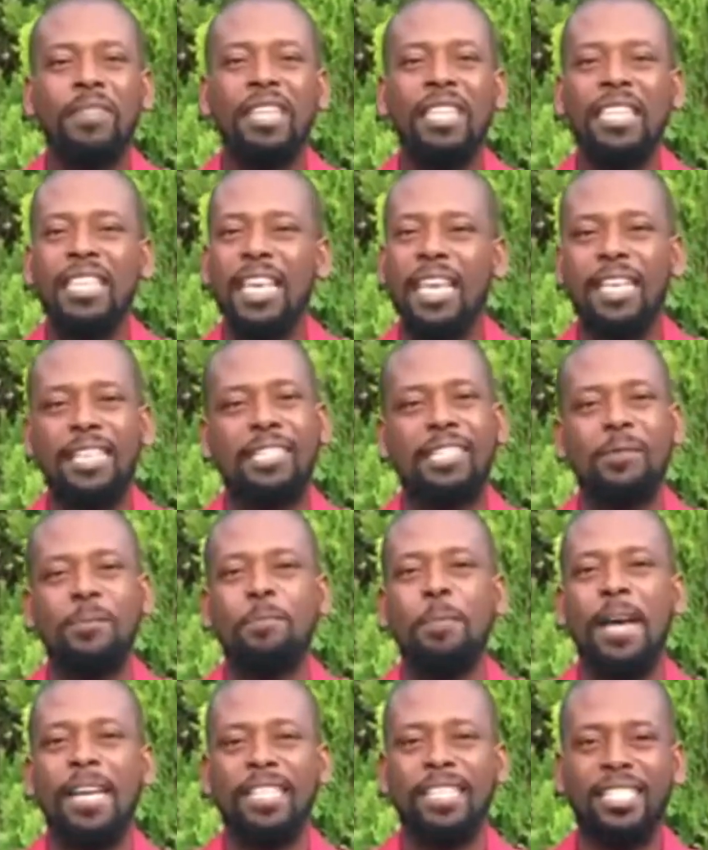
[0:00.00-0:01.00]
Yes,
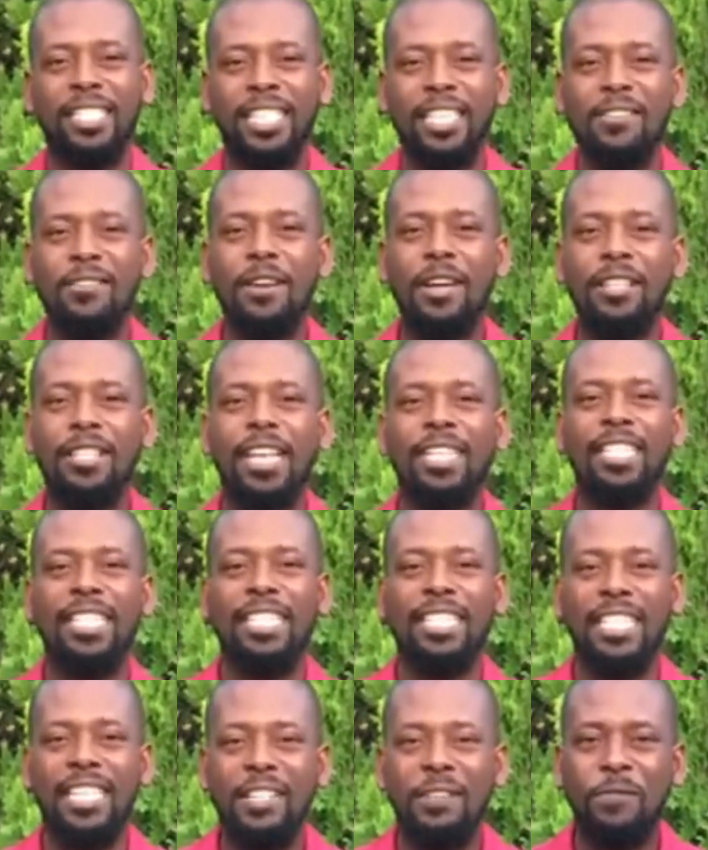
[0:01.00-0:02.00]
bacteria that
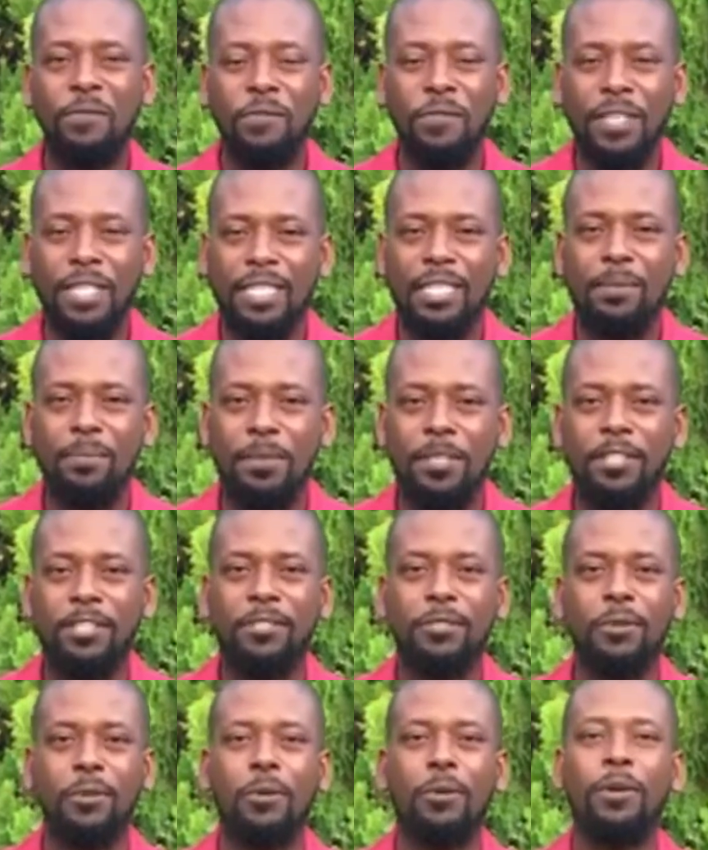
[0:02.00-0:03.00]
is invisible
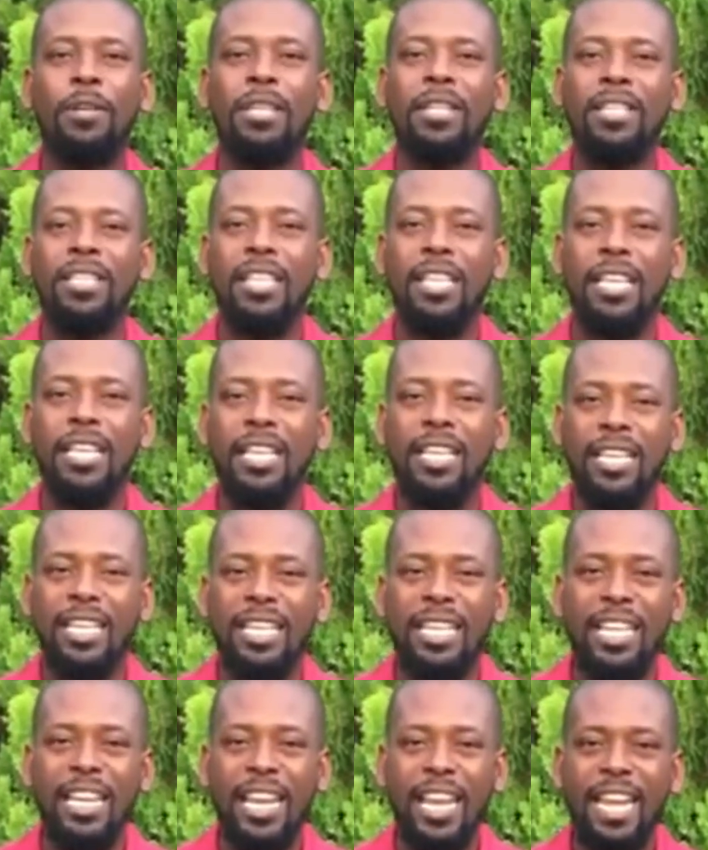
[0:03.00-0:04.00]
to the
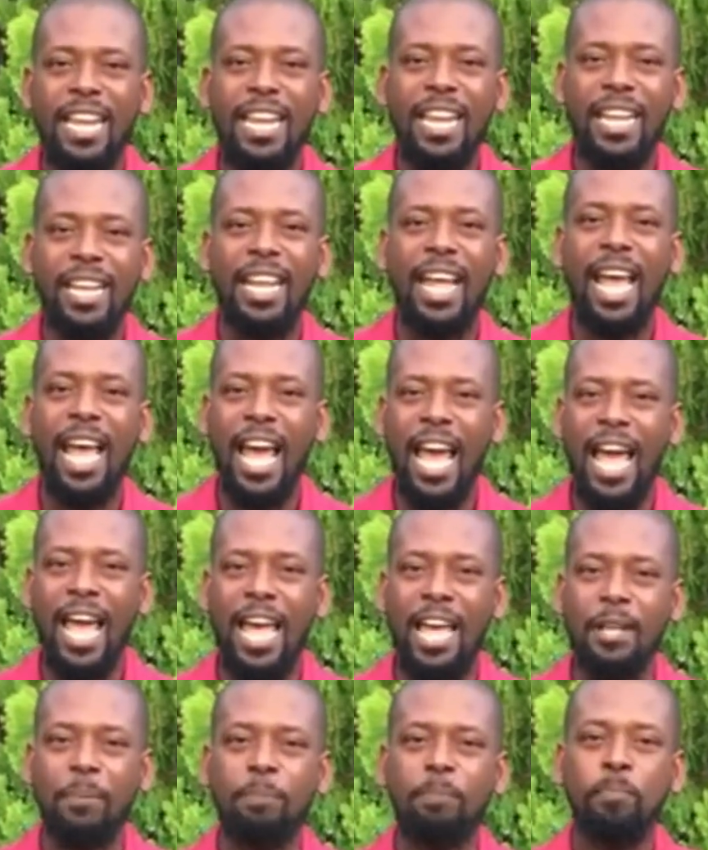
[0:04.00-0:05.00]
naked
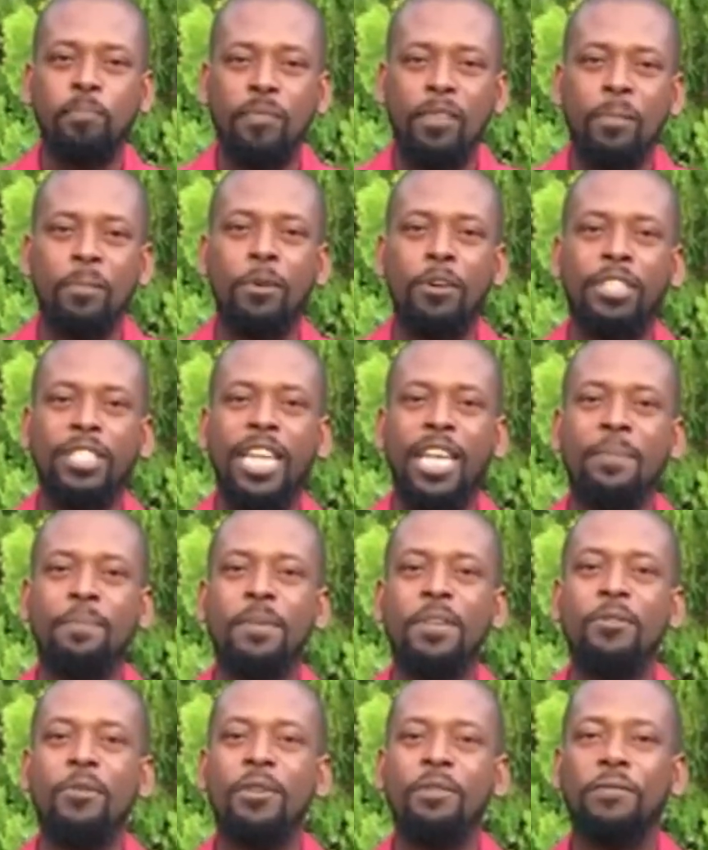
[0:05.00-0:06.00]
eye, but can
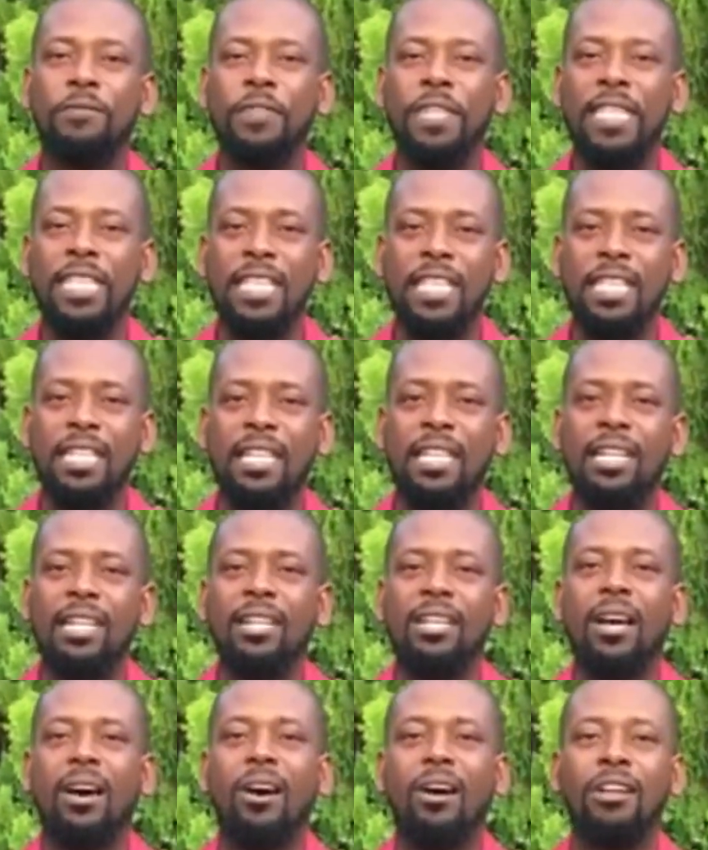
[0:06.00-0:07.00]
be revealed
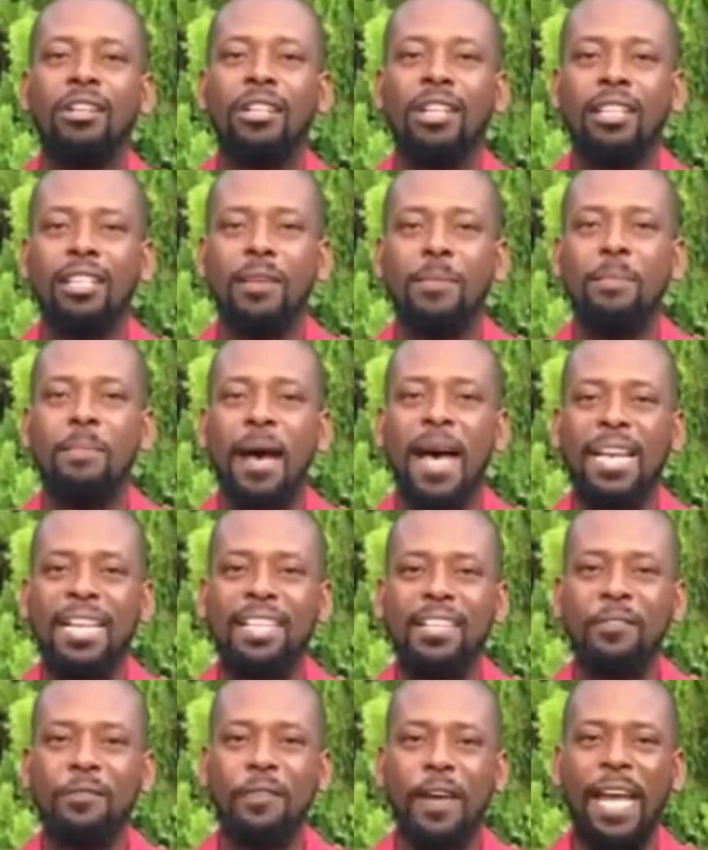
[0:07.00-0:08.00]
under the
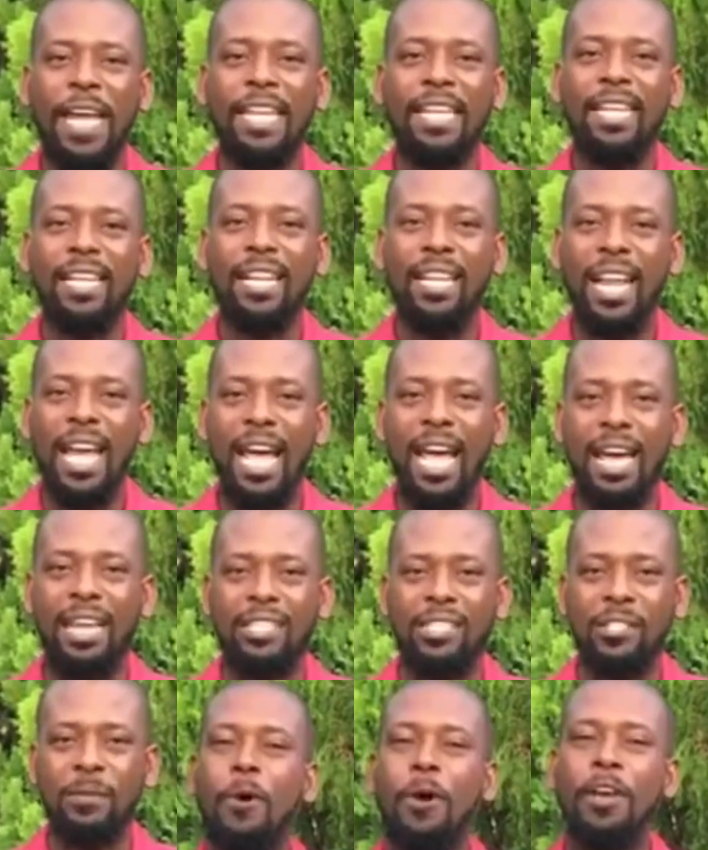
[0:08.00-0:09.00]
magnifying glass.